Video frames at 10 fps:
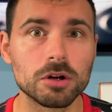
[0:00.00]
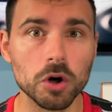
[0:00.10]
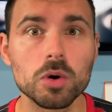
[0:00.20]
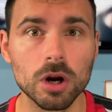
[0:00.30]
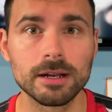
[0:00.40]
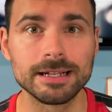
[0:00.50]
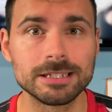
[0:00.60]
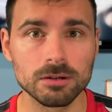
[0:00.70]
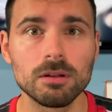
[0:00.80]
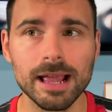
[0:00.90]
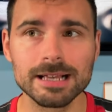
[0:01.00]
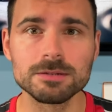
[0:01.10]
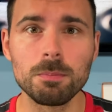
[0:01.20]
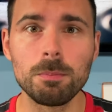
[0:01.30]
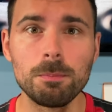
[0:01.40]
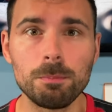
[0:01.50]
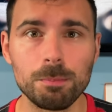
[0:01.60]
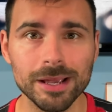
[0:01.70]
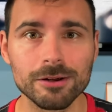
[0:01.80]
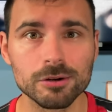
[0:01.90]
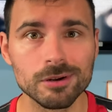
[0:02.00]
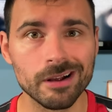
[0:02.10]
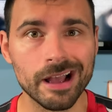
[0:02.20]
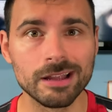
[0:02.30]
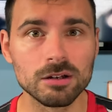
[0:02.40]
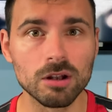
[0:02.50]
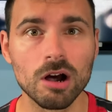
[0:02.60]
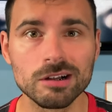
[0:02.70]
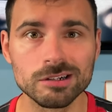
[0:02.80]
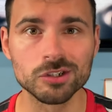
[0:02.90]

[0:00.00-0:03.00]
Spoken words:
go-karting generally has bigger and longer